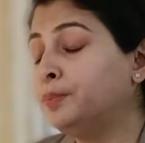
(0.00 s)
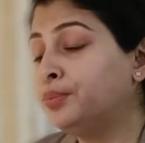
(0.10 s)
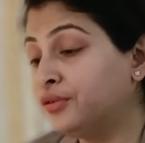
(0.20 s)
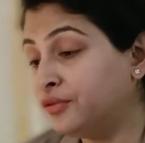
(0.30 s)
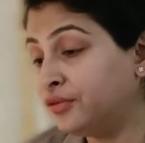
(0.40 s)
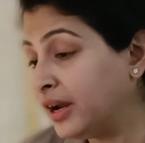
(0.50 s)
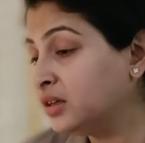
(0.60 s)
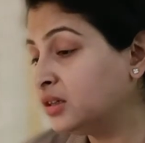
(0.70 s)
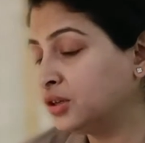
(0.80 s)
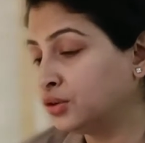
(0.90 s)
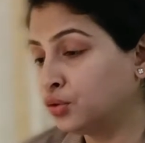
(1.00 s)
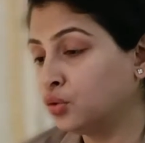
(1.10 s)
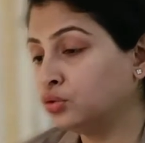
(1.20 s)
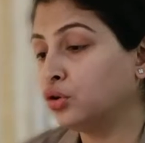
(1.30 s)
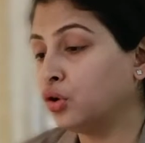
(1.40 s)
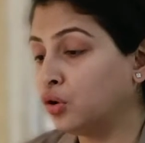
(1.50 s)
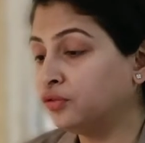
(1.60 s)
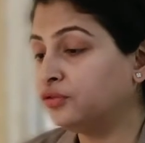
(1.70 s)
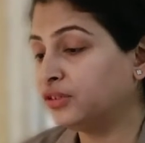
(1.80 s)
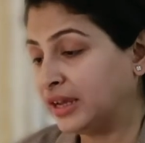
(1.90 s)
prevent the growth
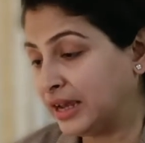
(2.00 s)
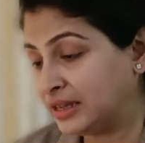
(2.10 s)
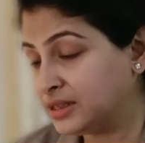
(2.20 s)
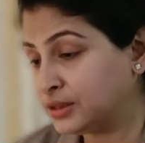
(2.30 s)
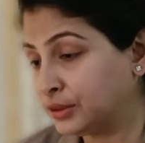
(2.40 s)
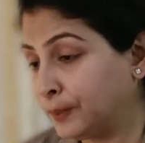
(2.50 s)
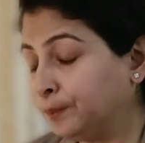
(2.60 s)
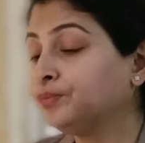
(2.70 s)
of cancer.